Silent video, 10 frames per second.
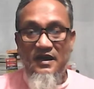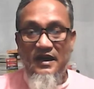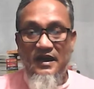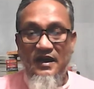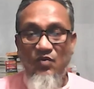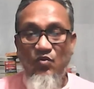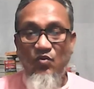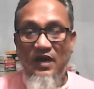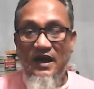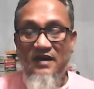a
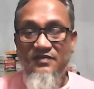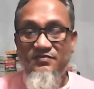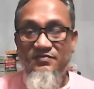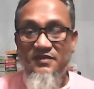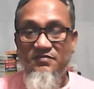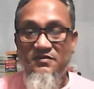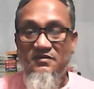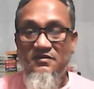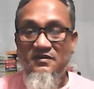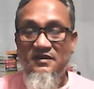world
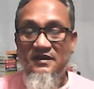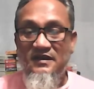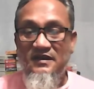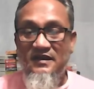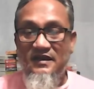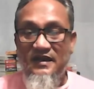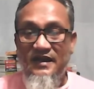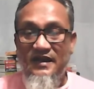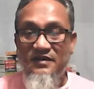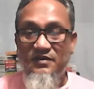people
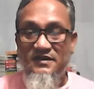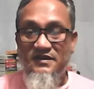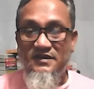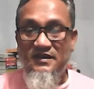language.